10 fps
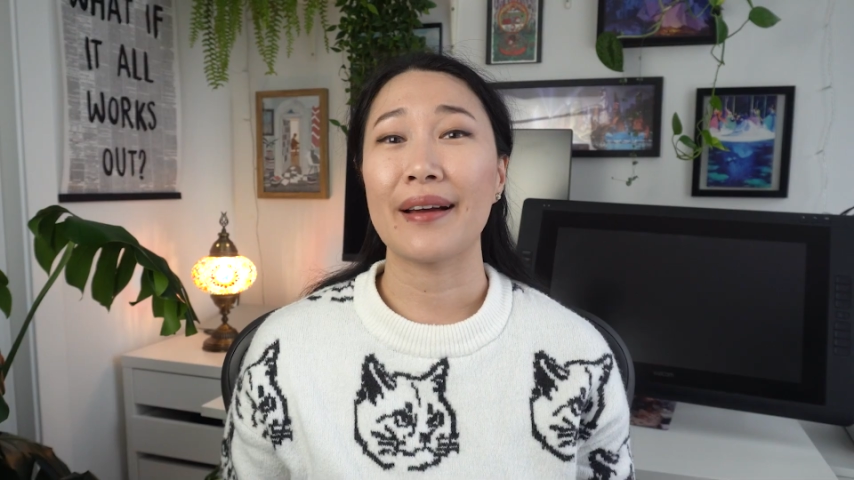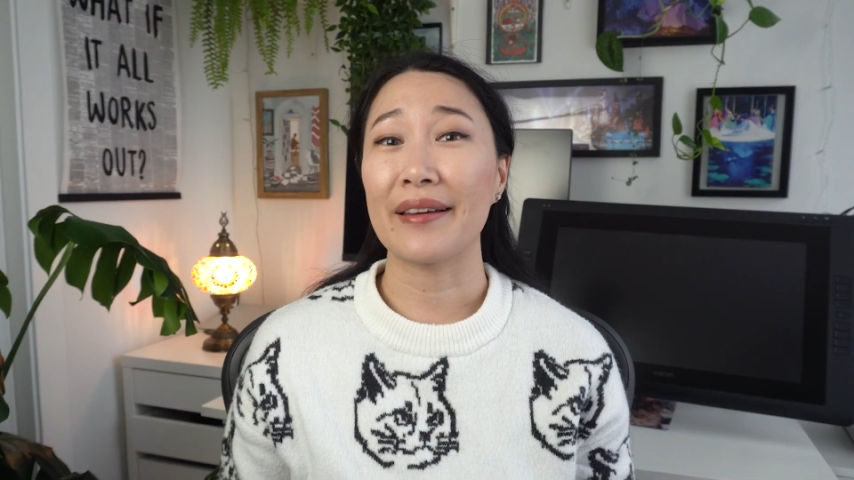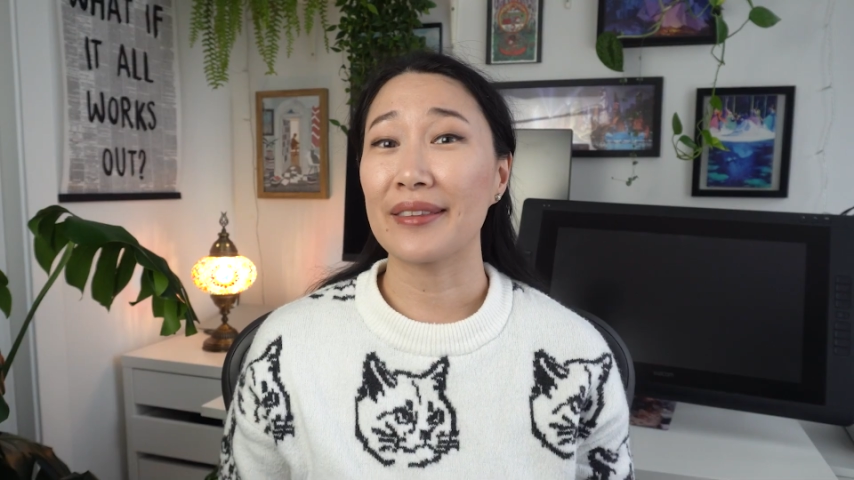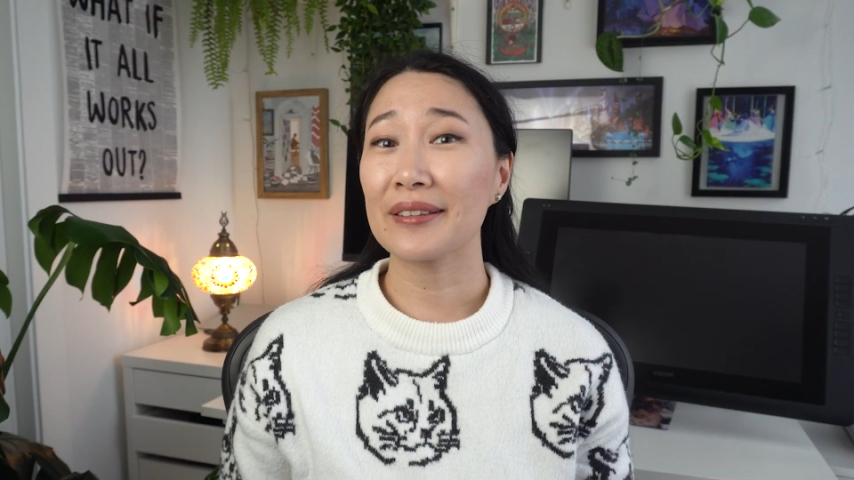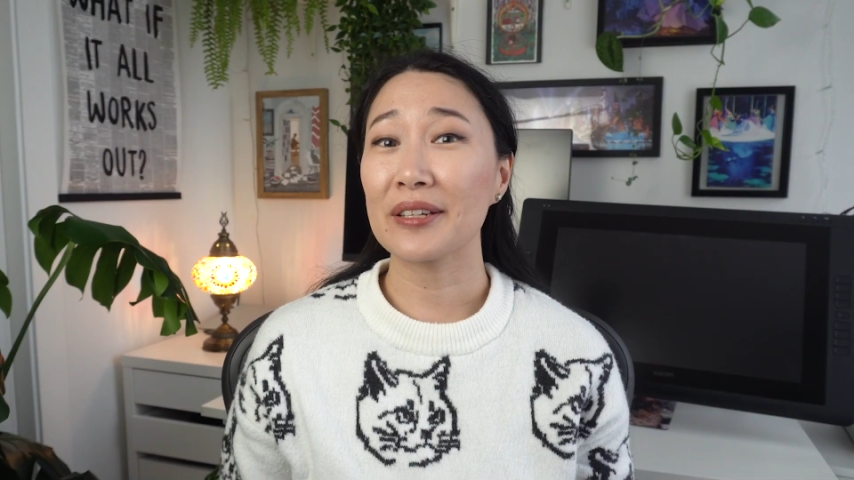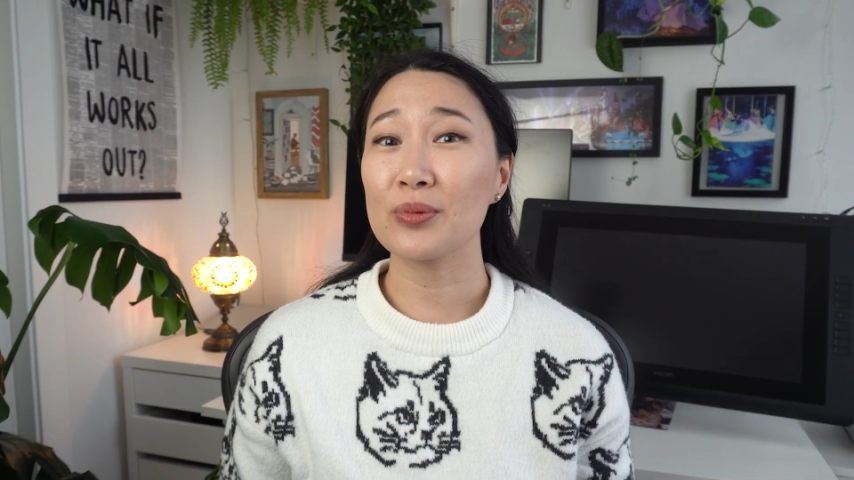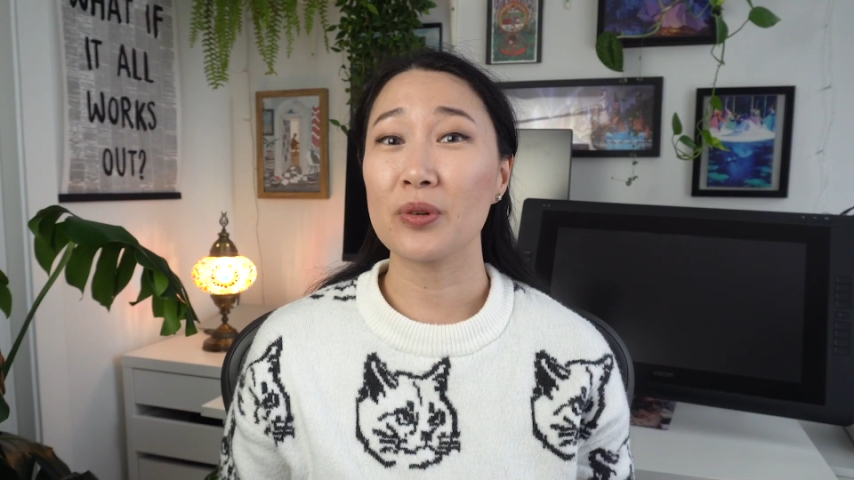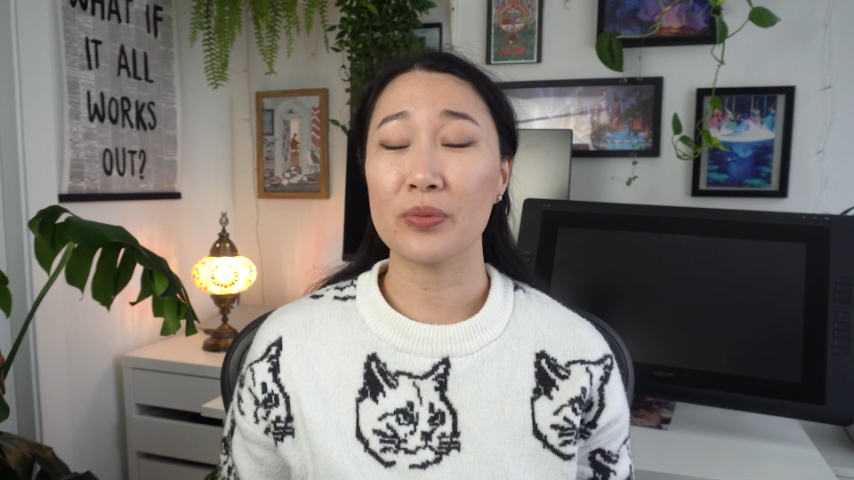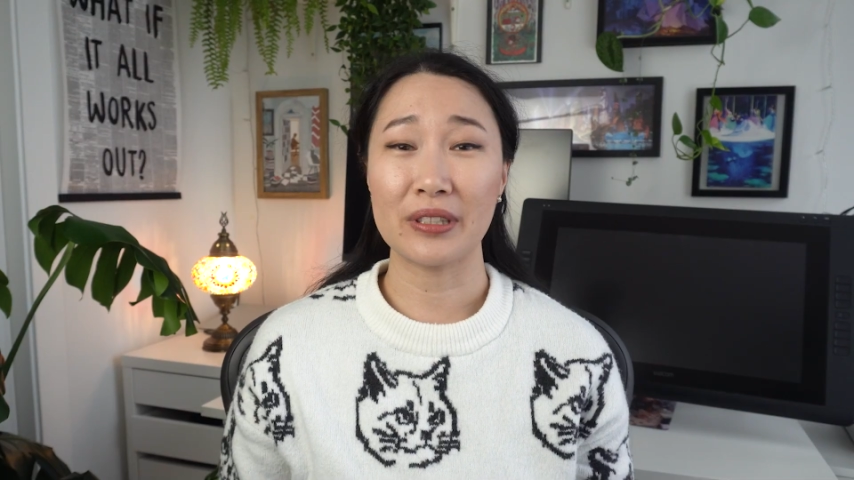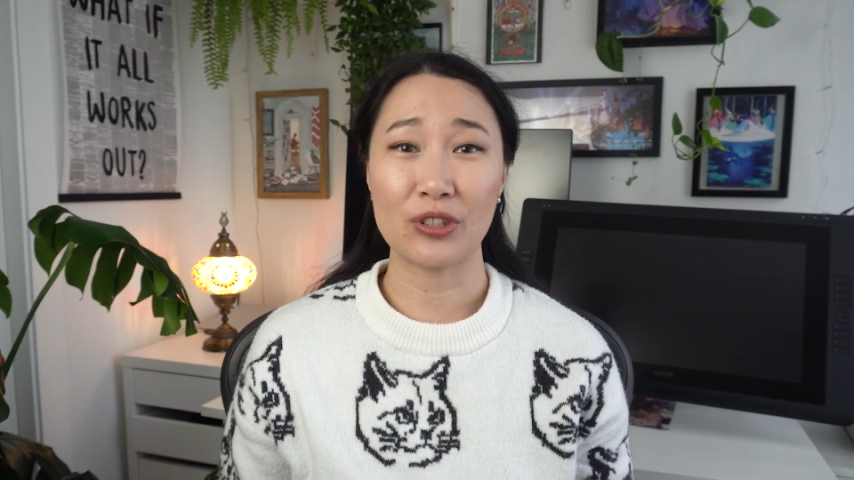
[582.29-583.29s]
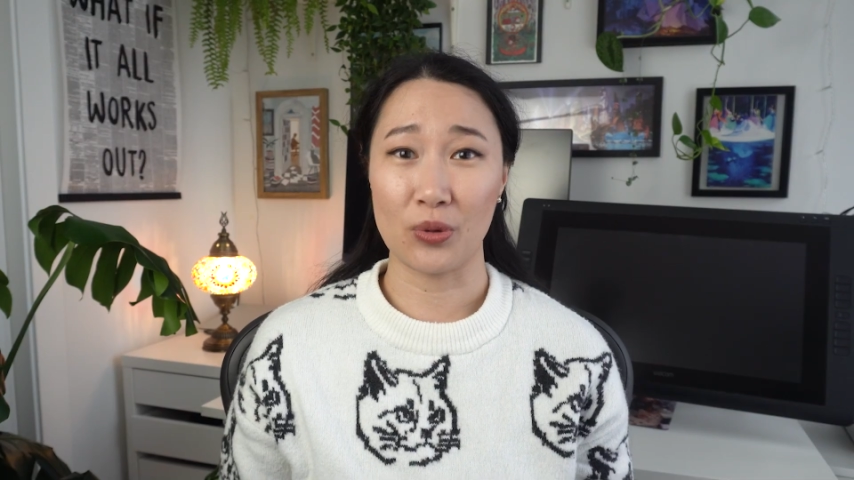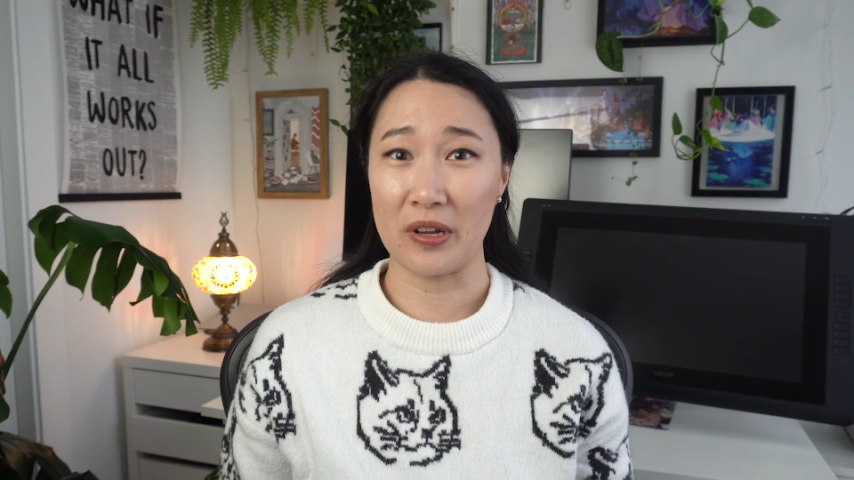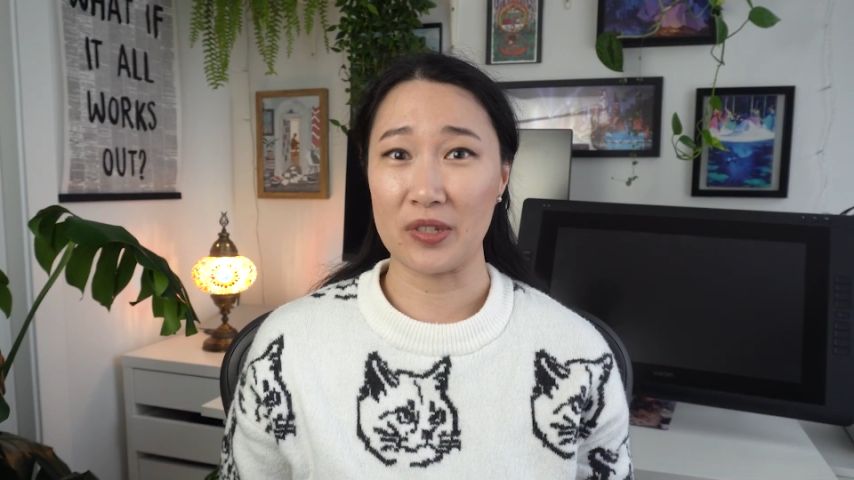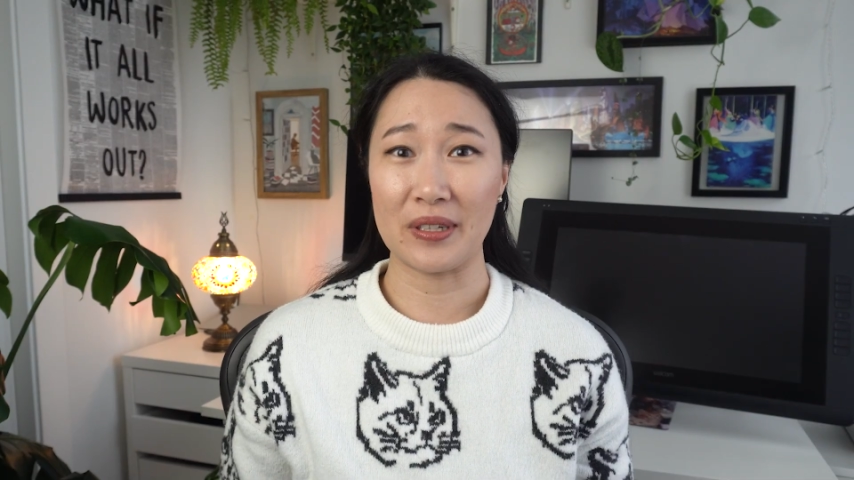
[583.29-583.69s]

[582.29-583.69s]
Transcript: I think that's what really draws